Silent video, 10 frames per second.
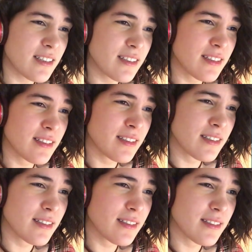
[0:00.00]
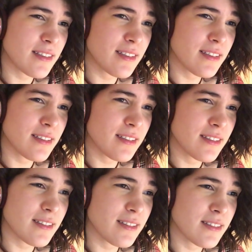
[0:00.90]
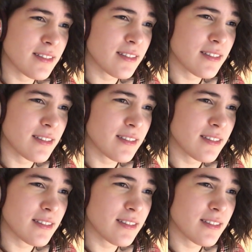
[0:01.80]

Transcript: (no one is talking)